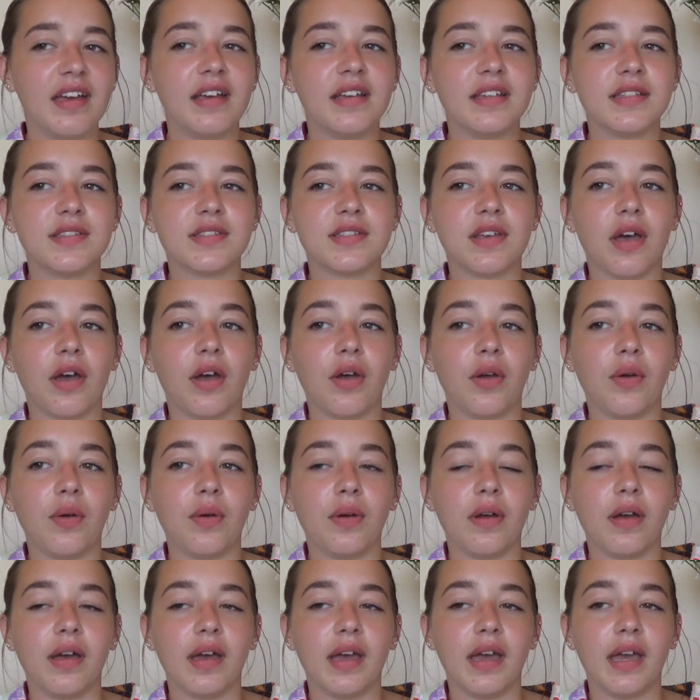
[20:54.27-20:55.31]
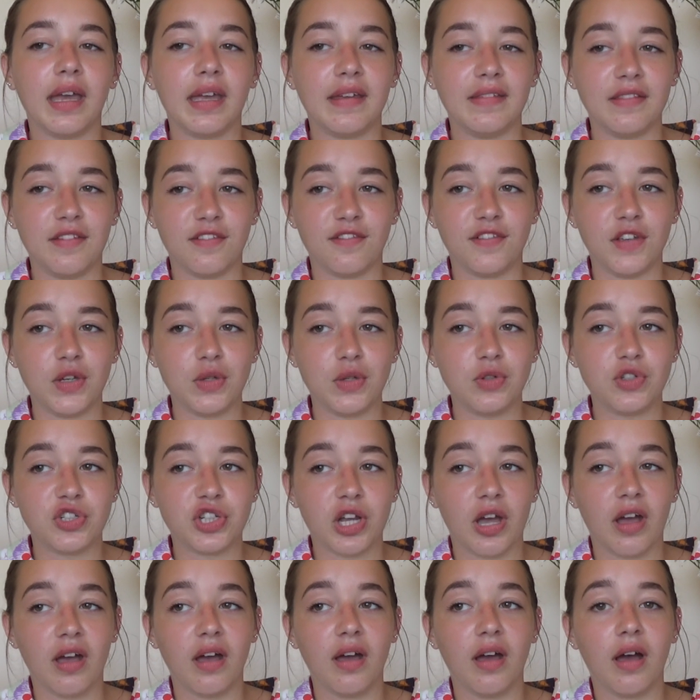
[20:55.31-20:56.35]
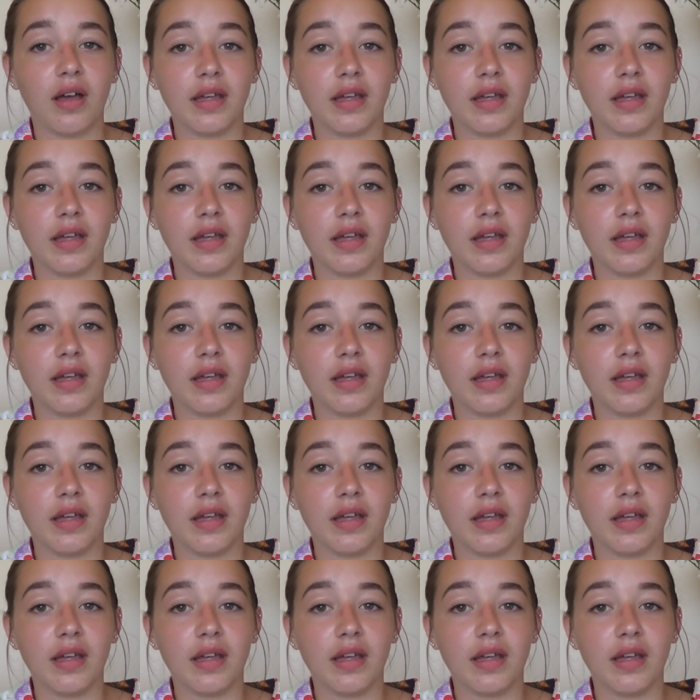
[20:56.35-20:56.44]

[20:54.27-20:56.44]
so in the future,